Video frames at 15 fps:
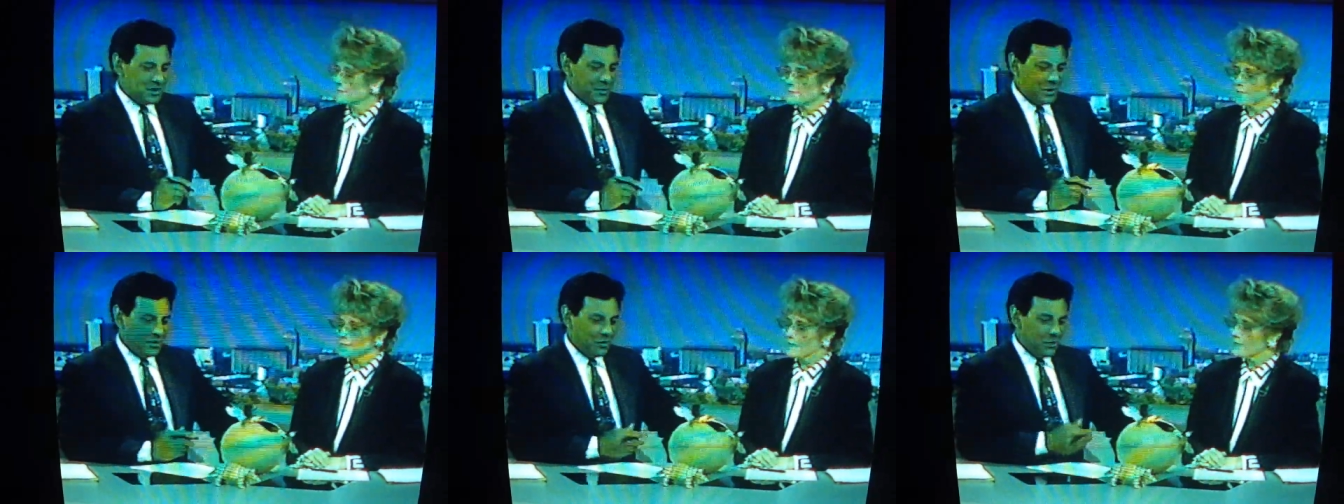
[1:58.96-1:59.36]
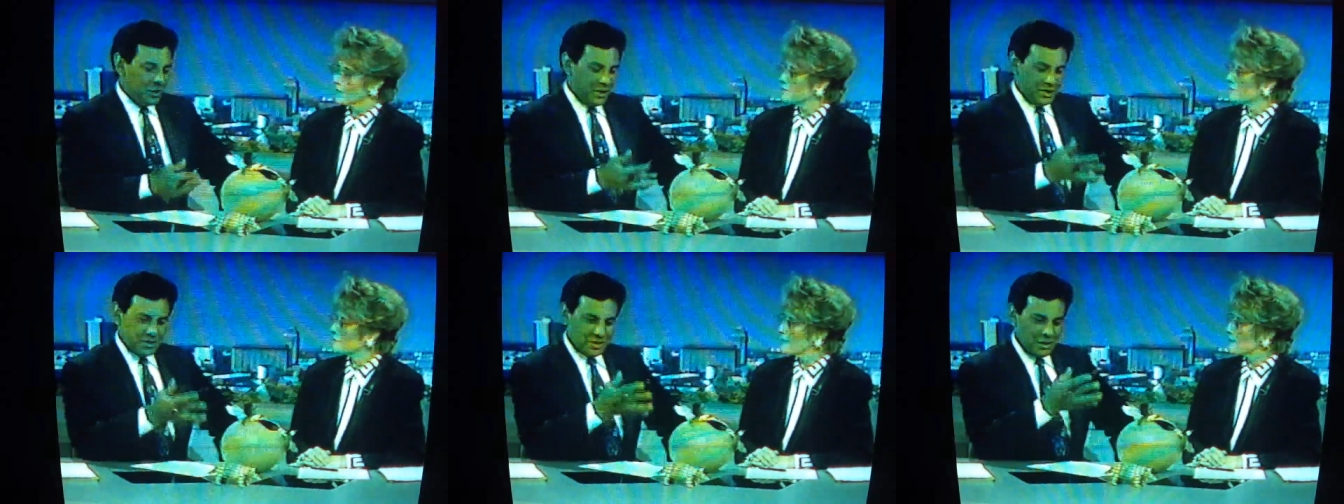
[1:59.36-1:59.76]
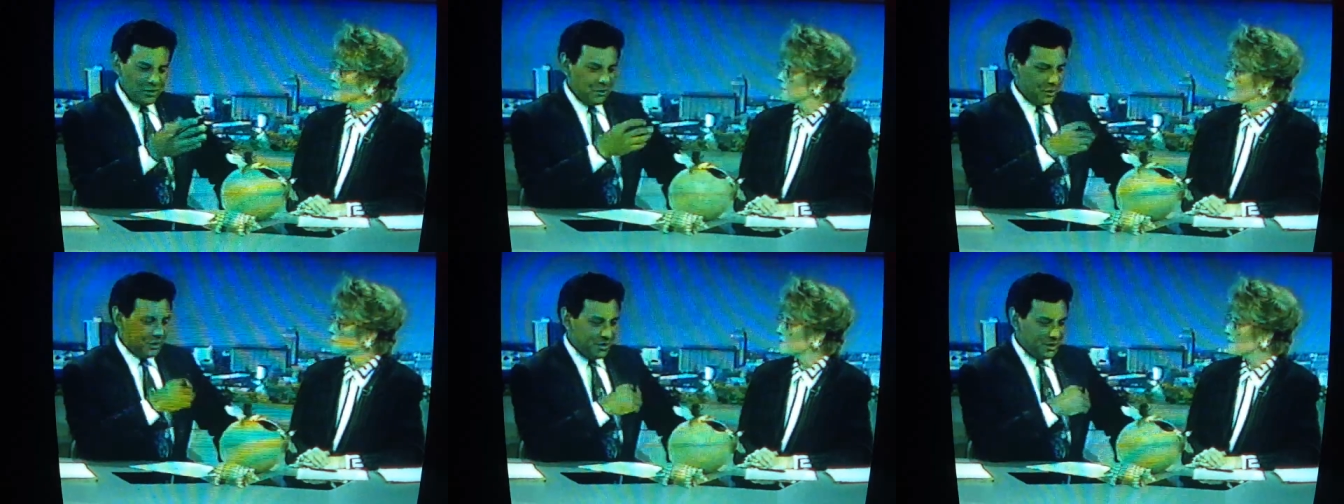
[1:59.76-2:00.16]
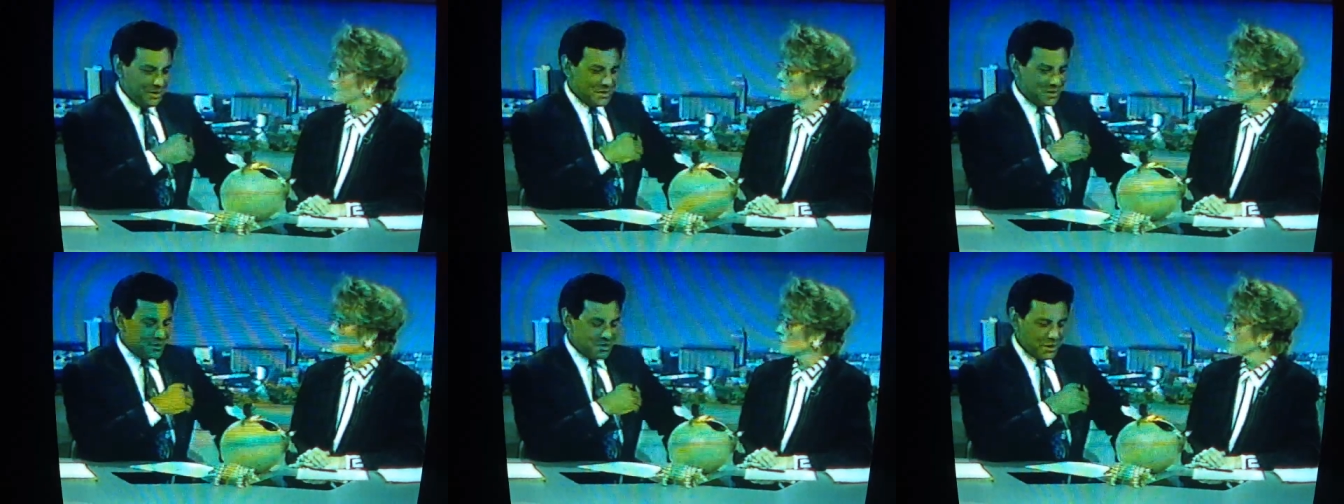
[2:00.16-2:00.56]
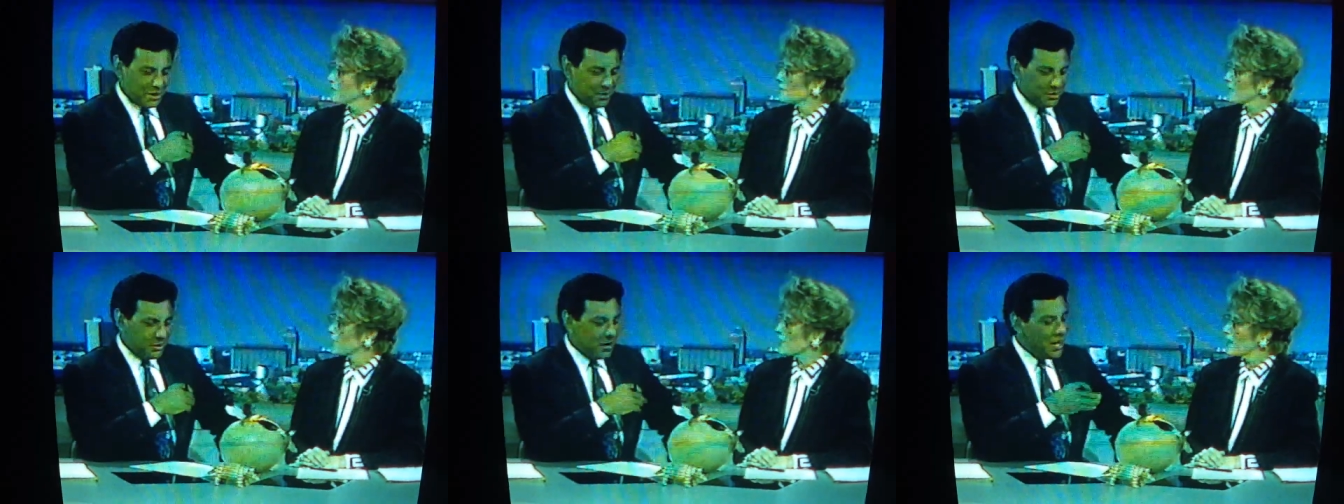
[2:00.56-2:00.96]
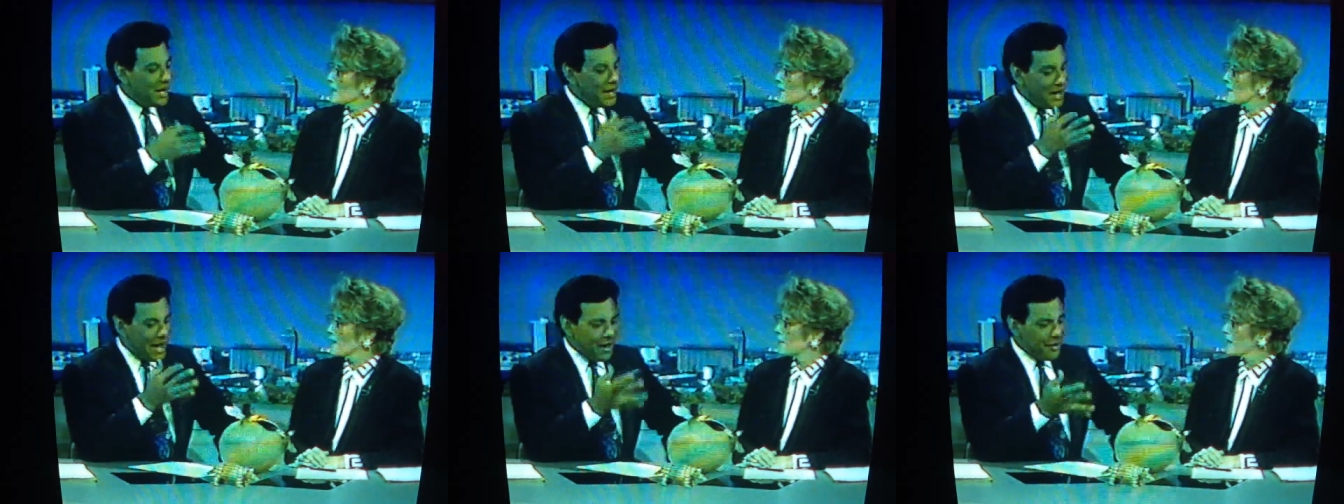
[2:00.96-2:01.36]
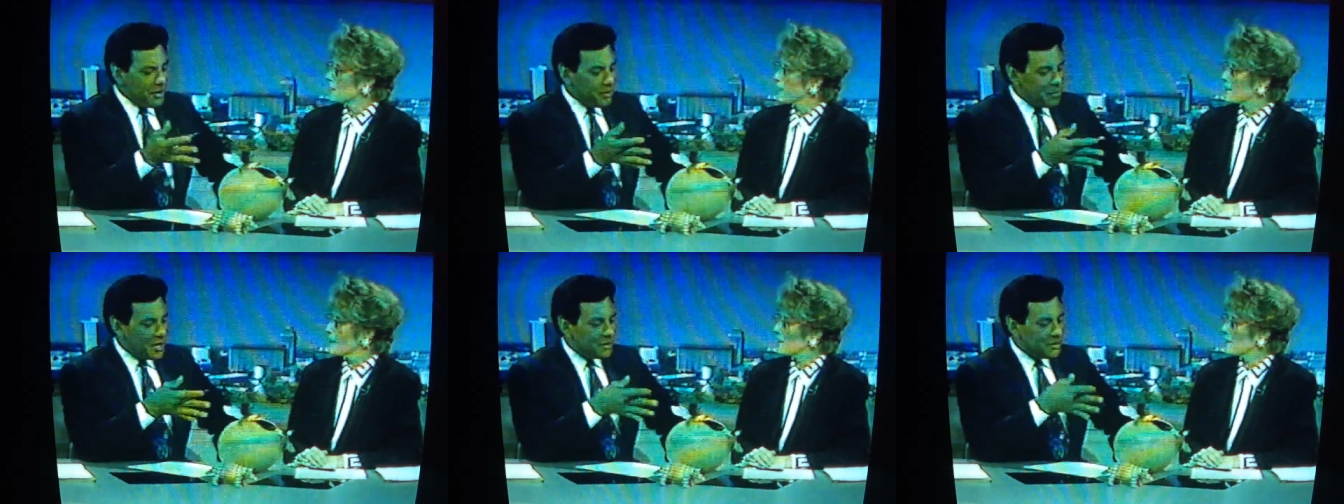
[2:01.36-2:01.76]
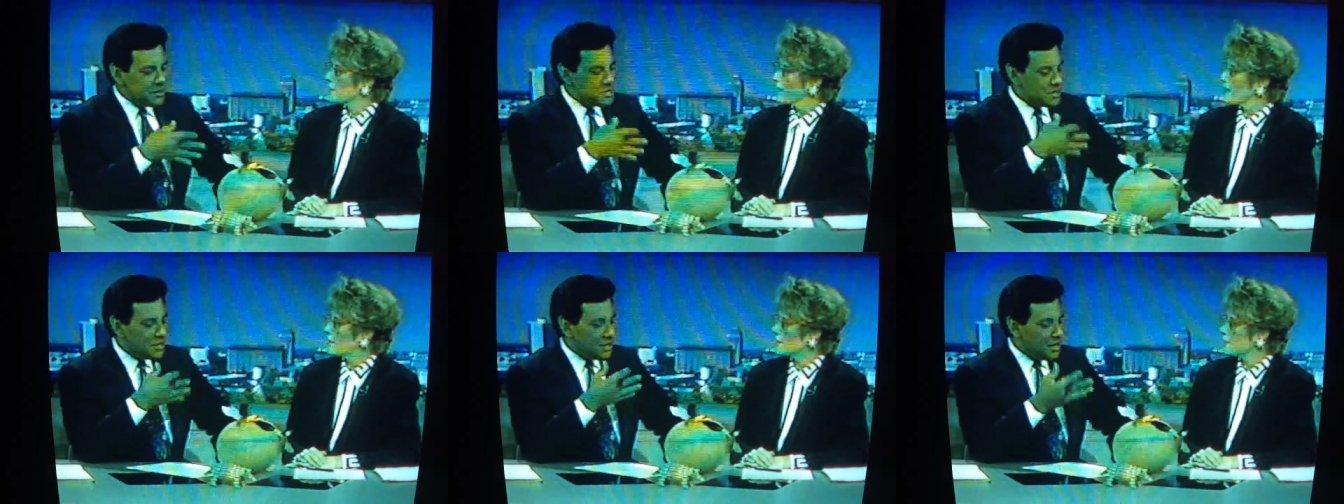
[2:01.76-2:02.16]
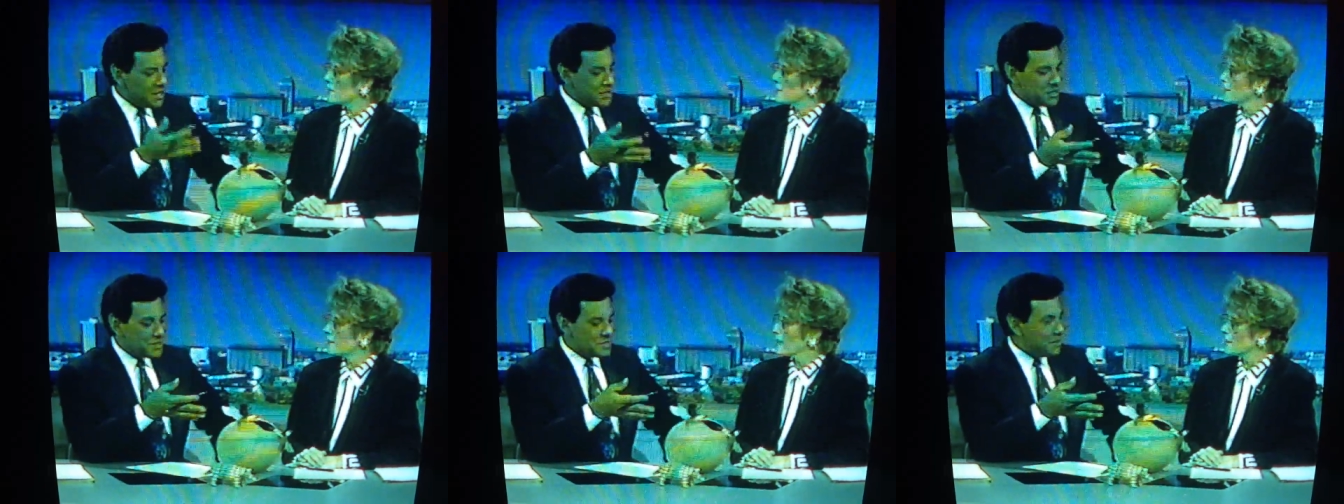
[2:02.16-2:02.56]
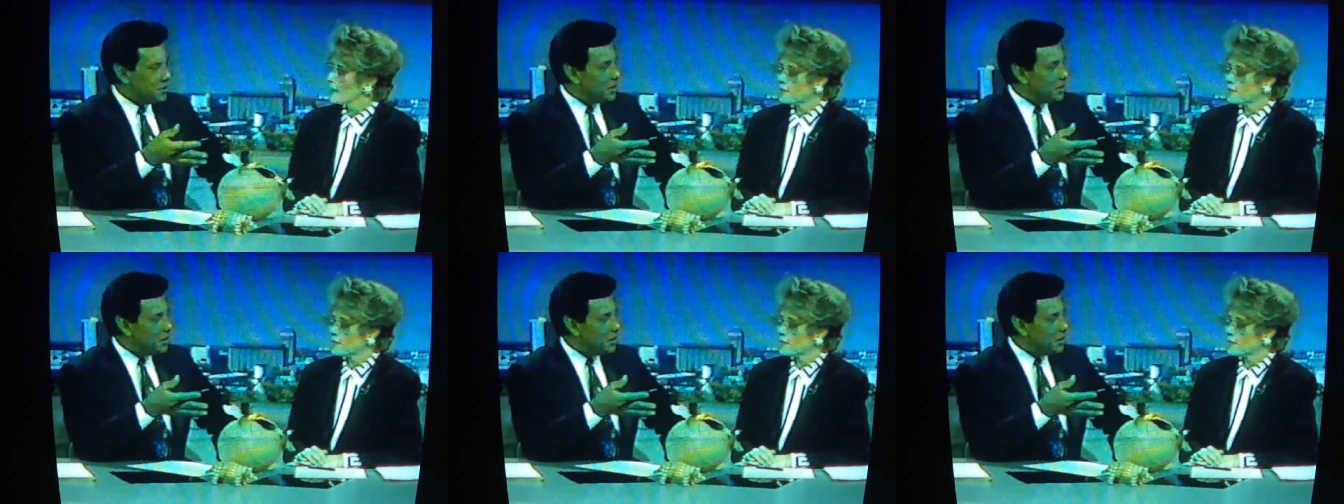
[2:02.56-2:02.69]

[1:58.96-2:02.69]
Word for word: I mean, the way he's going, he's, he's going to do it. How did he make these connections? I